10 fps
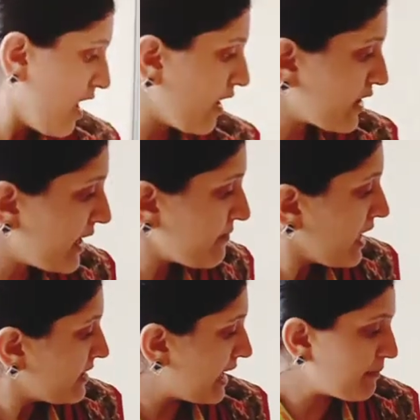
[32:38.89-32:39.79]
Okay,
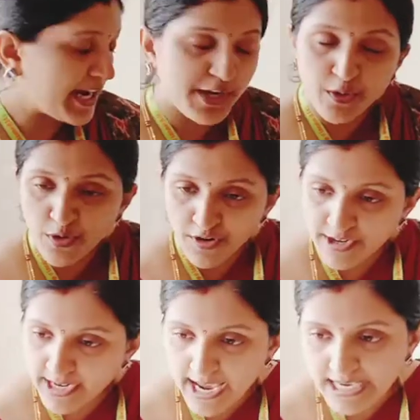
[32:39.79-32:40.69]
then
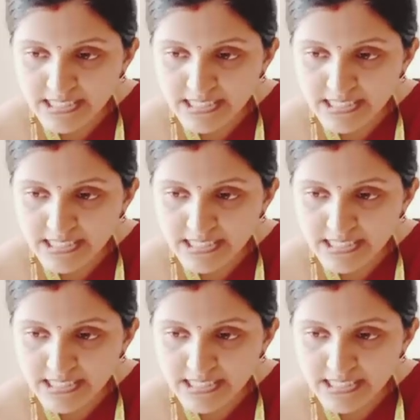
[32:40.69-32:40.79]
mitochondria